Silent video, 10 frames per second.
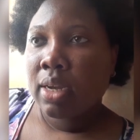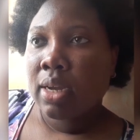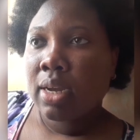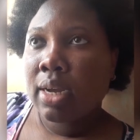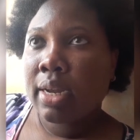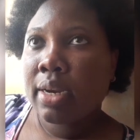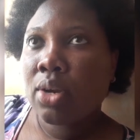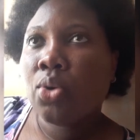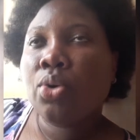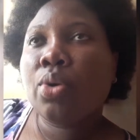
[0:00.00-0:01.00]
And
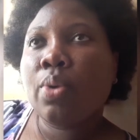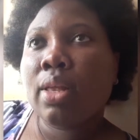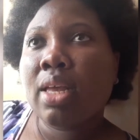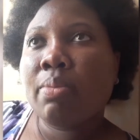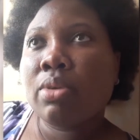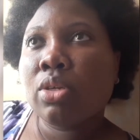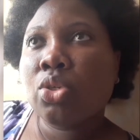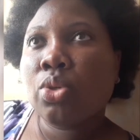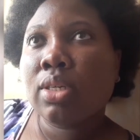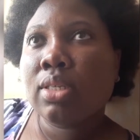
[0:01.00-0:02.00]
the only way you'll get me to
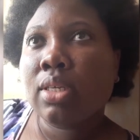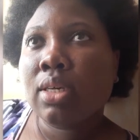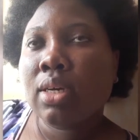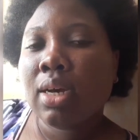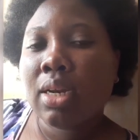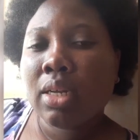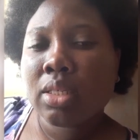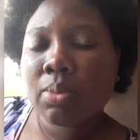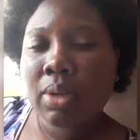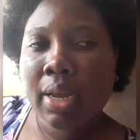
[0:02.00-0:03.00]
drink Ting
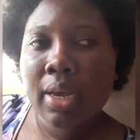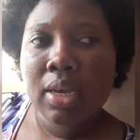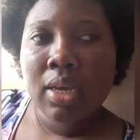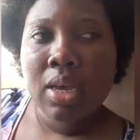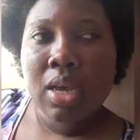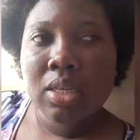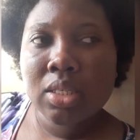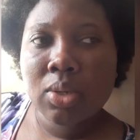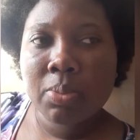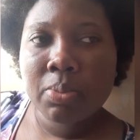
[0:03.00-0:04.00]
unless me like gas
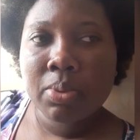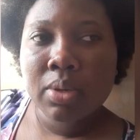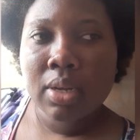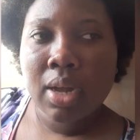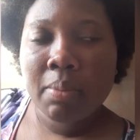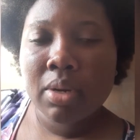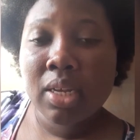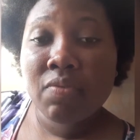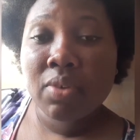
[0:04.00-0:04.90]
up and I need for